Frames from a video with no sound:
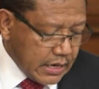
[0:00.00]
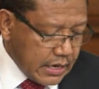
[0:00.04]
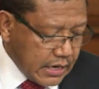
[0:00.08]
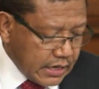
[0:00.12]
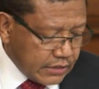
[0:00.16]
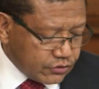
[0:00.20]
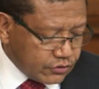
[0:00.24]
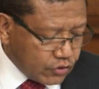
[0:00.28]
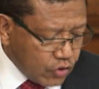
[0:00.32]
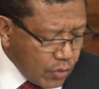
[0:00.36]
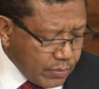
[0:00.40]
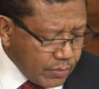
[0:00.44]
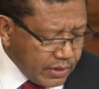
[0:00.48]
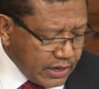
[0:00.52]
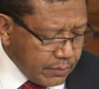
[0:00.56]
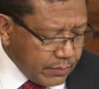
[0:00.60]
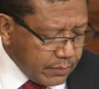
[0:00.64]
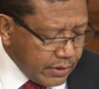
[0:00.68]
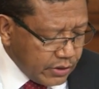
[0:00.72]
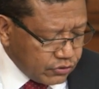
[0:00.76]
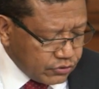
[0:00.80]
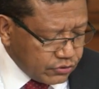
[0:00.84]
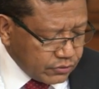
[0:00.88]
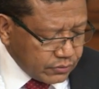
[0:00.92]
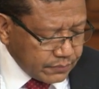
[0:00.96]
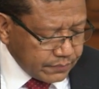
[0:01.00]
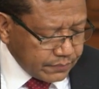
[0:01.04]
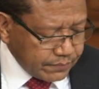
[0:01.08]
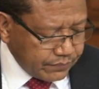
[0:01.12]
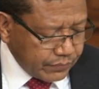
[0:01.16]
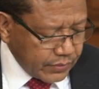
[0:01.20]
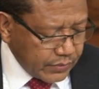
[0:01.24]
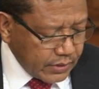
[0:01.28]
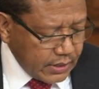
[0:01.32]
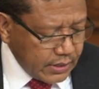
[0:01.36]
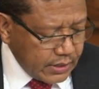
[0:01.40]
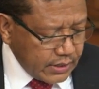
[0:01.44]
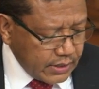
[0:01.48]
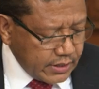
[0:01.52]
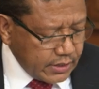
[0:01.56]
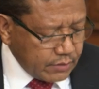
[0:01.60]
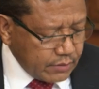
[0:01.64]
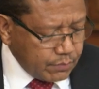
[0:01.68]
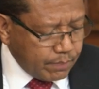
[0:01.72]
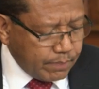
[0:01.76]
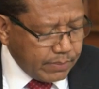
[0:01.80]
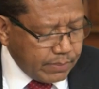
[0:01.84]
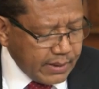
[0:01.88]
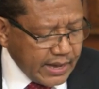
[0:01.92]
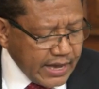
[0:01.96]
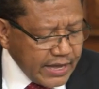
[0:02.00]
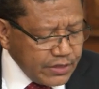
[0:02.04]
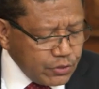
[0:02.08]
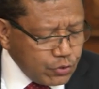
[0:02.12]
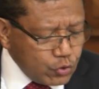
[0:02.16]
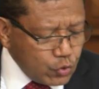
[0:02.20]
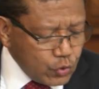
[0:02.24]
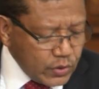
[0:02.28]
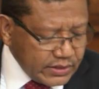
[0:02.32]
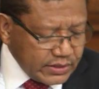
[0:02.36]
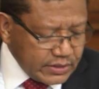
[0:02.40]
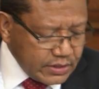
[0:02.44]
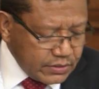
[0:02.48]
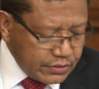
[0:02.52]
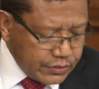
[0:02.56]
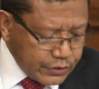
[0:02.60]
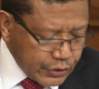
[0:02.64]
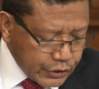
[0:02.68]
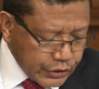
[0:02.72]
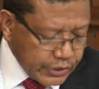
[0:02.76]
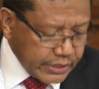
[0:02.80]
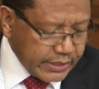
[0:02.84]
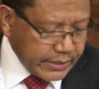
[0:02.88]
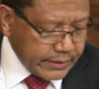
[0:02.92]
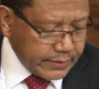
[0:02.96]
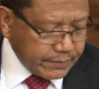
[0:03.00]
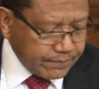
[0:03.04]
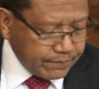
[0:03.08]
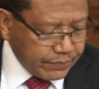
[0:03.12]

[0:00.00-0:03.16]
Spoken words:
As Romilly mentioned, that by 2030,